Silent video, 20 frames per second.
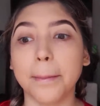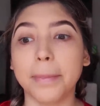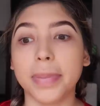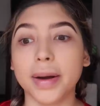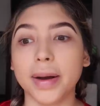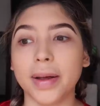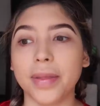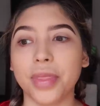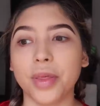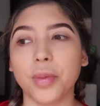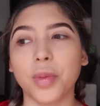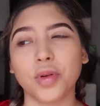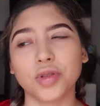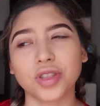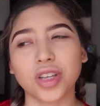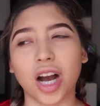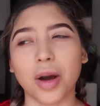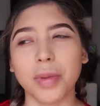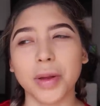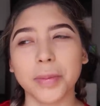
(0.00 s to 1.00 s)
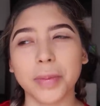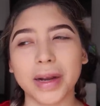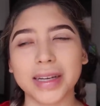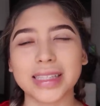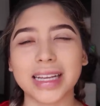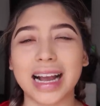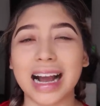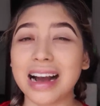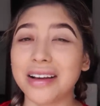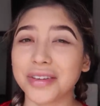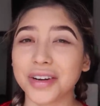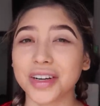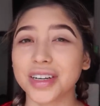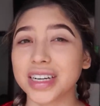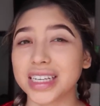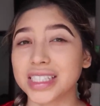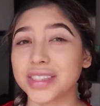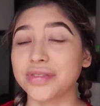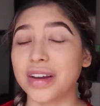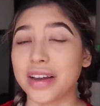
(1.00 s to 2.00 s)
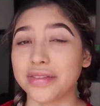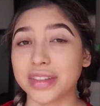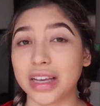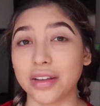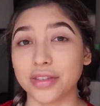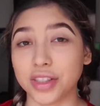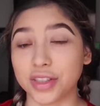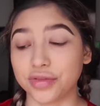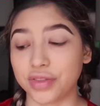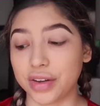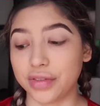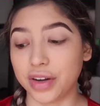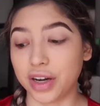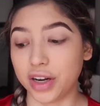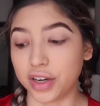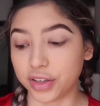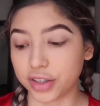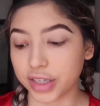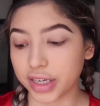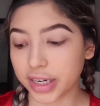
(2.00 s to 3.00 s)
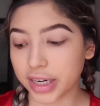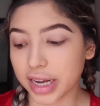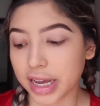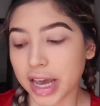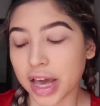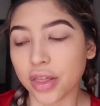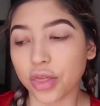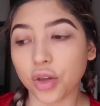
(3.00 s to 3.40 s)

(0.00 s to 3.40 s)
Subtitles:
But the most common price I have heard is $5,500.